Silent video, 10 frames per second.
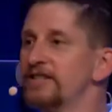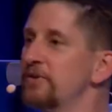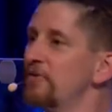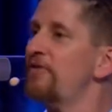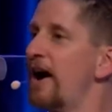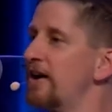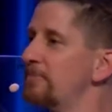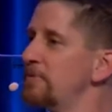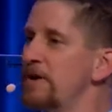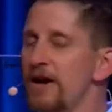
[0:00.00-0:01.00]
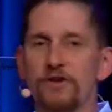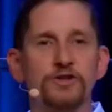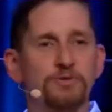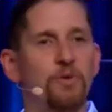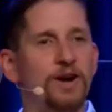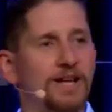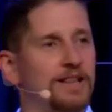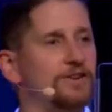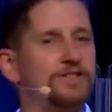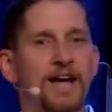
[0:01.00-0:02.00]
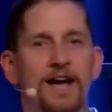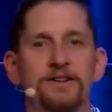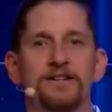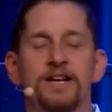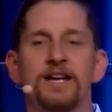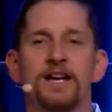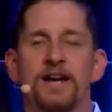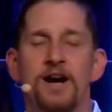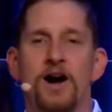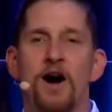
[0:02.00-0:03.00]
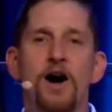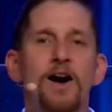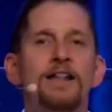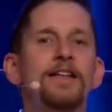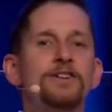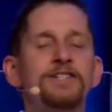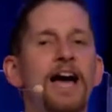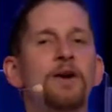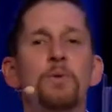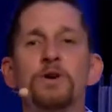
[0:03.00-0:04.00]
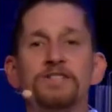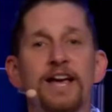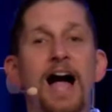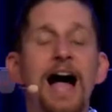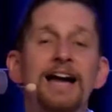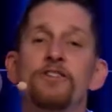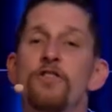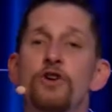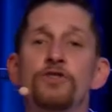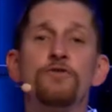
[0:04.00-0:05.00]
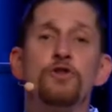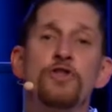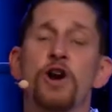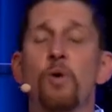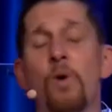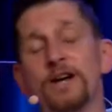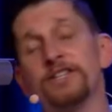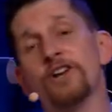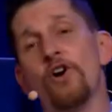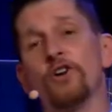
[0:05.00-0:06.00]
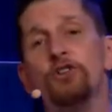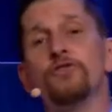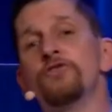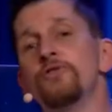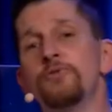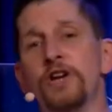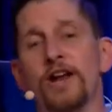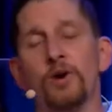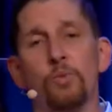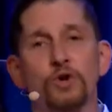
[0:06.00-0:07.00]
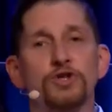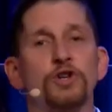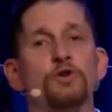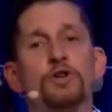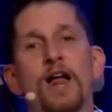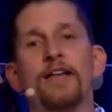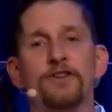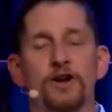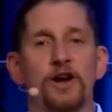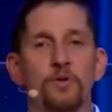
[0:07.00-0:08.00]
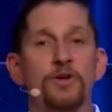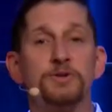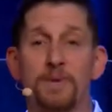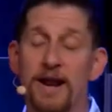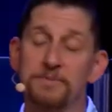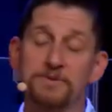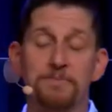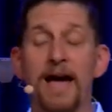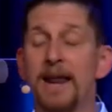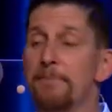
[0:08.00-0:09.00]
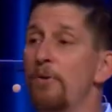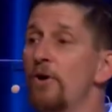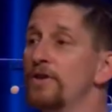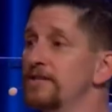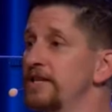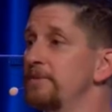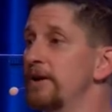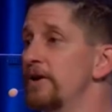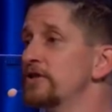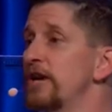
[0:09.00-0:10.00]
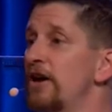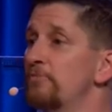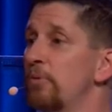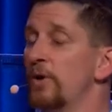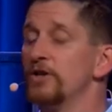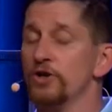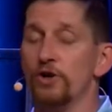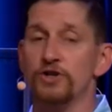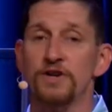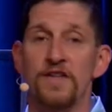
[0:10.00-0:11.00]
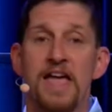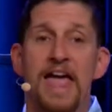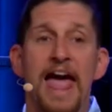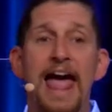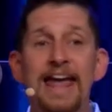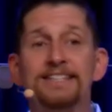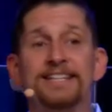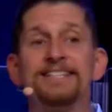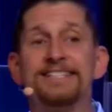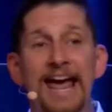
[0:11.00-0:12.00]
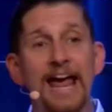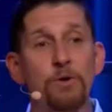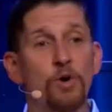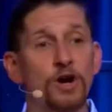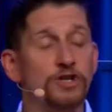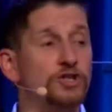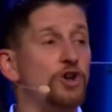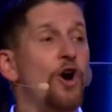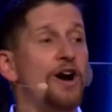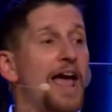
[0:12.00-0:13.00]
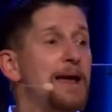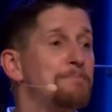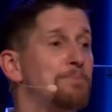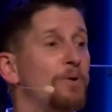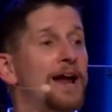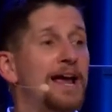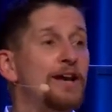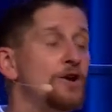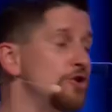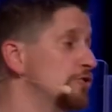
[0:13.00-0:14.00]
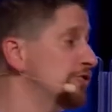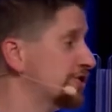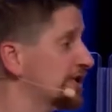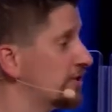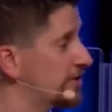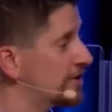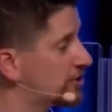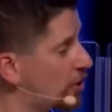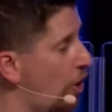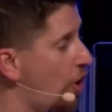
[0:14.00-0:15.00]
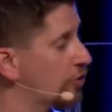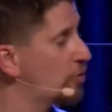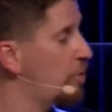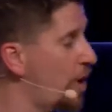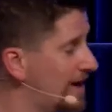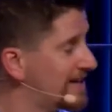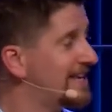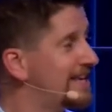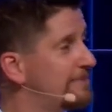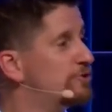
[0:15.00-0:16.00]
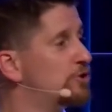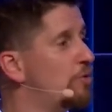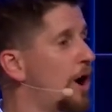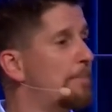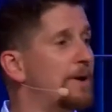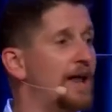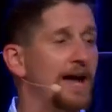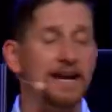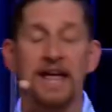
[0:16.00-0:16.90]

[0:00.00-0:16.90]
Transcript: Is anyone fired up to be here this morning at Leonardtown? Yeah. All right, Leonardtown, we want to say hi to those of you that are watching on our YouTube channel. We're so glad that you're here with us. My name is Matt. I'm part of the team here at South Point Church. Hey, today we're going to start a brand new series called What Keeps You Up at Night.